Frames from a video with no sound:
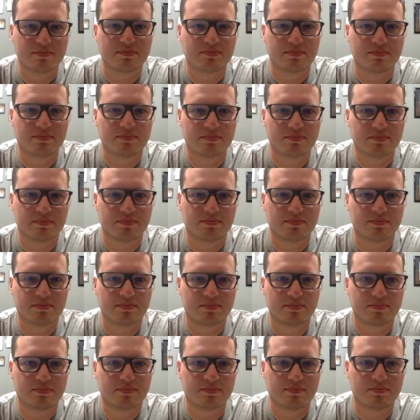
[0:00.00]

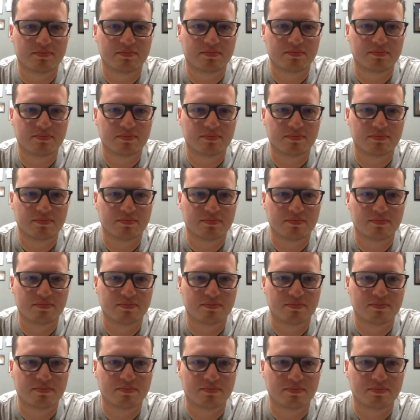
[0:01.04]

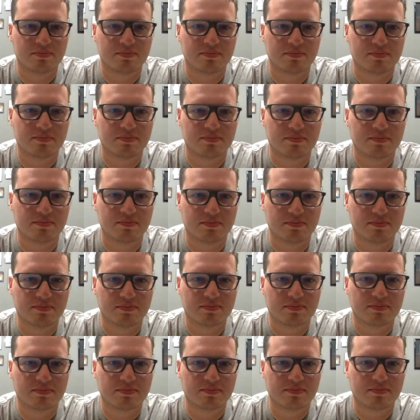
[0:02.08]

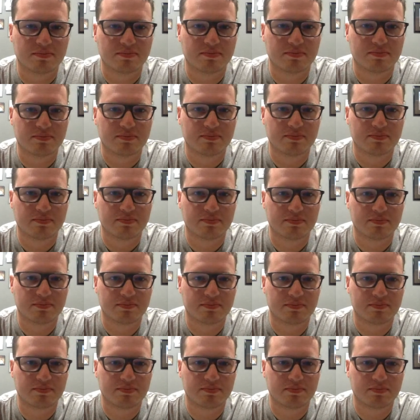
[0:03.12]

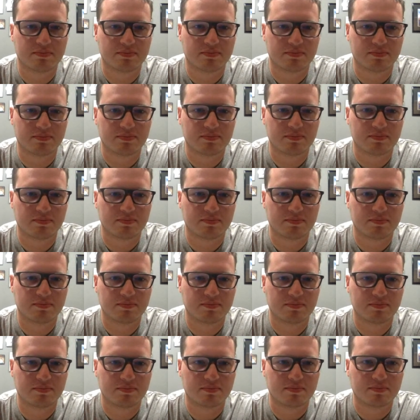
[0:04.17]

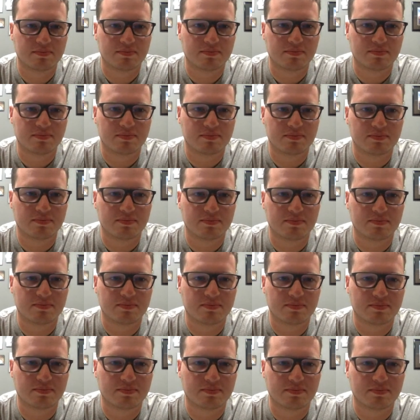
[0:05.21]

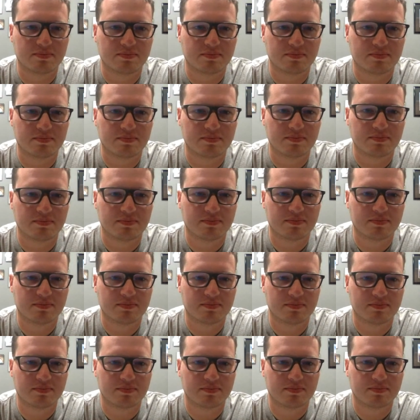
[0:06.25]

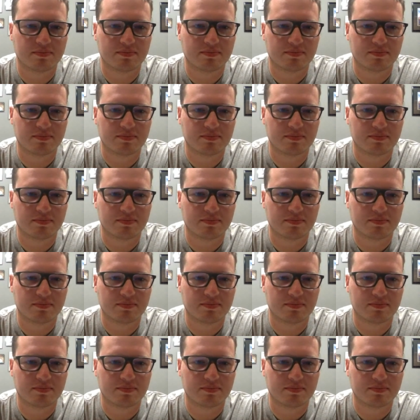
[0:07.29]
(silent)